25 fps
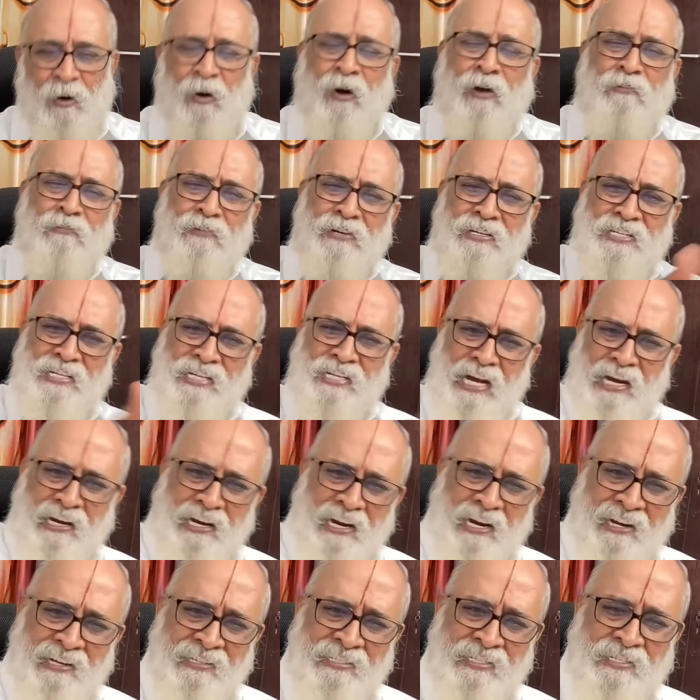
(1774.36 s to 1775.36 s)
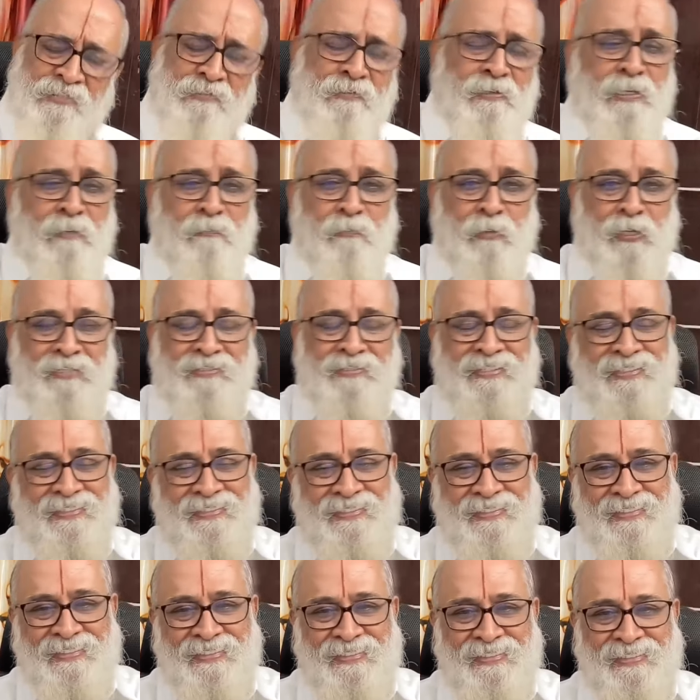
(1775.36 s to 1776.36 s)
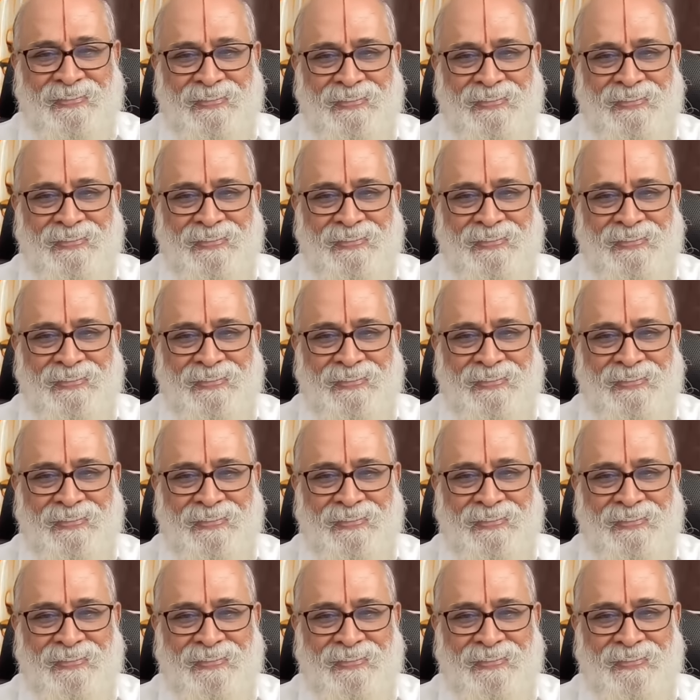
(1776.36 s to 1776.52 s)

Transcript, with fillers: or we shake hands with the person.